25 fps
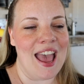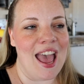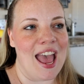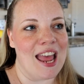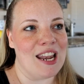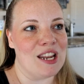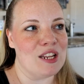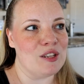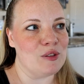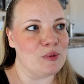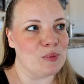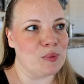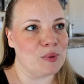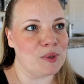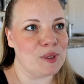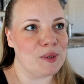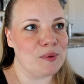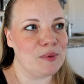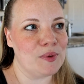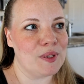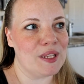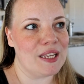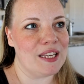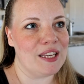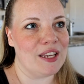and it's really,
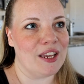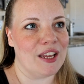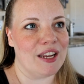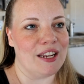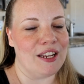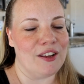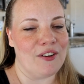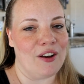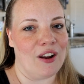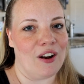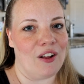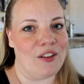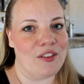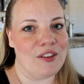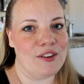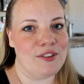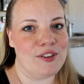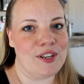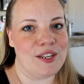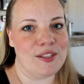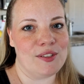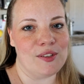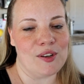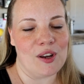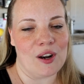really good. And you got all the
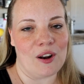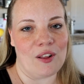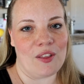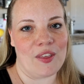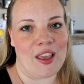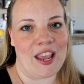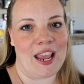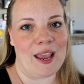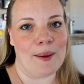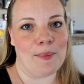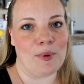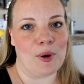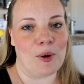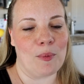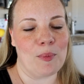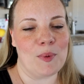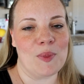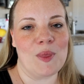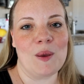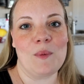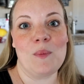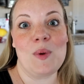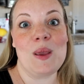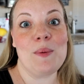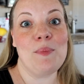cheese, you got all the hamburger, but
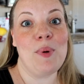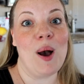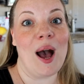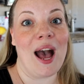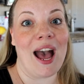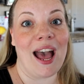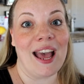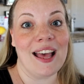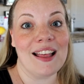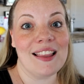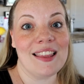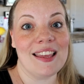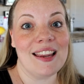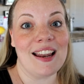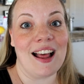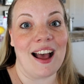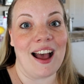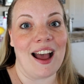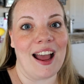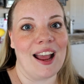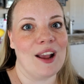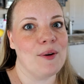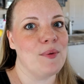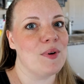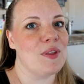then we pile it
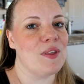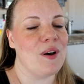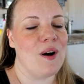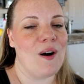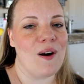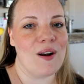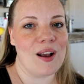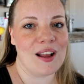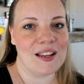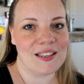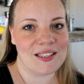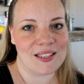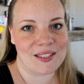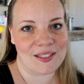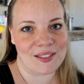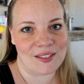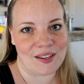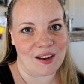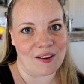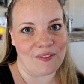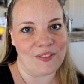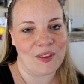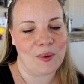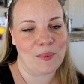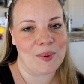high with all kinds of
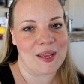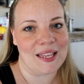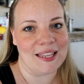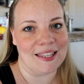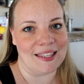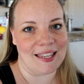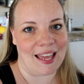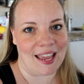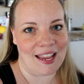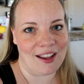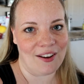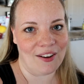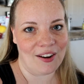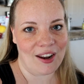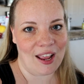stuff that we like on